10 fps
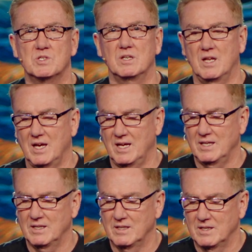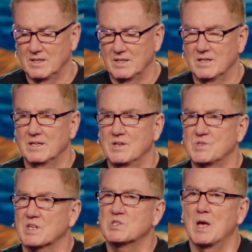today
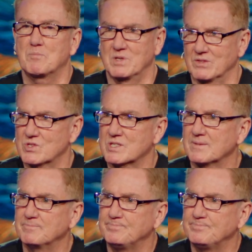is acceptance.